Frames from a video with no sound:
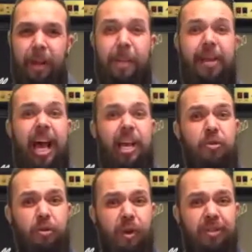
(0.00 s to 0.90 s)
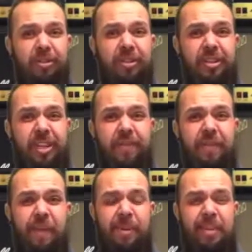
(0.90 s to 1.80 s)
About how you tried to steal his
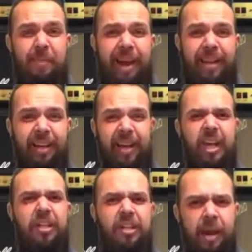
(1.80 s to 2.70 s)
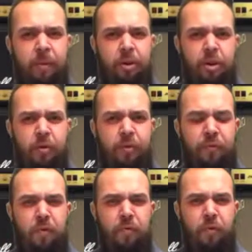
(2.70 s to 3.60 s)
family's money. Shame on you,
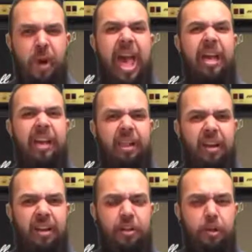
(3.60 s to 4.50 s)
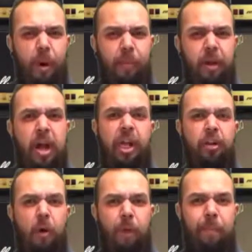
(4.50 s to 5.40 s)
Mfufu. Get a real job.
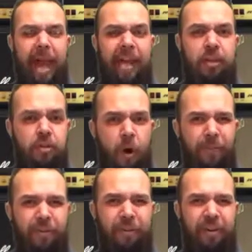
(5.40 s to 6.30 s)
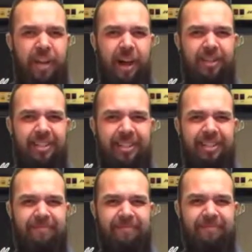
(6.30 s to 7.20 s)
Guitar playing is not for freeloaders.
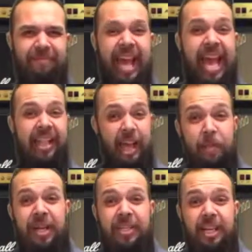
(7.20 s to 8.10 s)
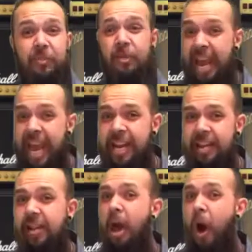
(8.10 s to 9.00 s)
That brings us to the
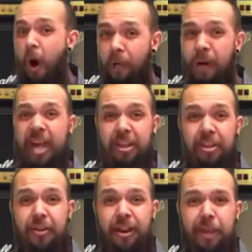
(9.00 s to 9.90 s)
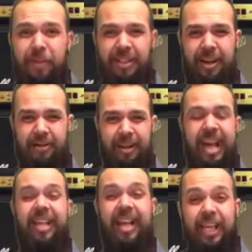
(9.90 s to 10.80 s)
end of the 3rd episode.
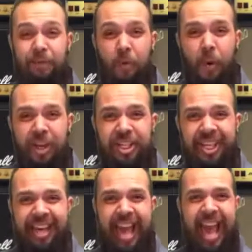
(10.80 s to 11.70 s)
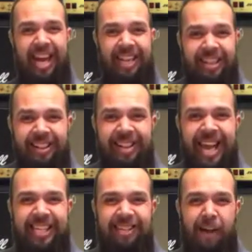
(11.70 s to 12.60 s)
Thanks for watching, and until
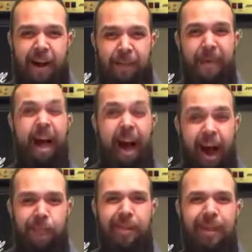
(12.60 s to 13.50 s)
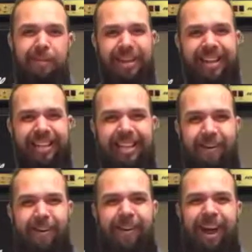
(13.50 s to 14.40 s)
next time, I'm that Peter
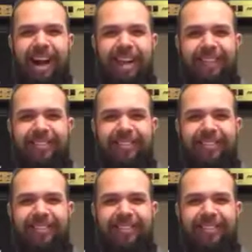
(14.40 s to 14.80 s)
Guitar Guy.